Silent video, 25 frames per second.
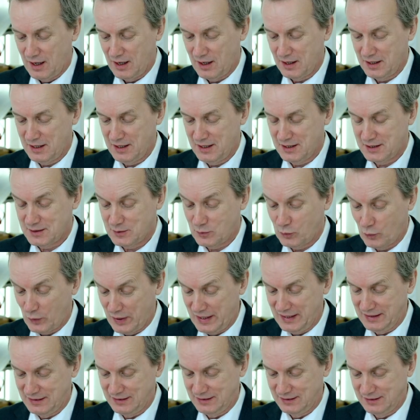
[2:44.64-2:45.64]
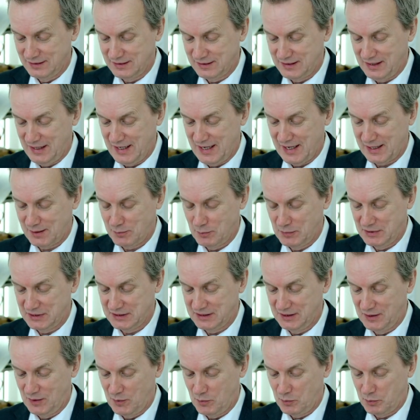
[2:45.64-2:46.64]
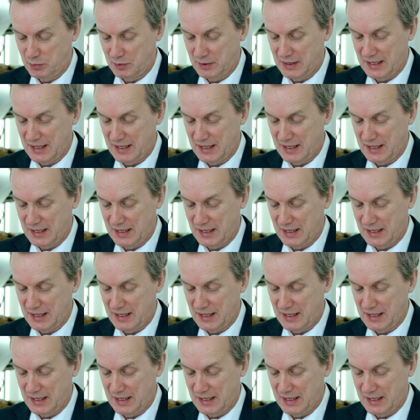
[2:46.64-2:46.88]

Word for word: Highest wins. The egg must not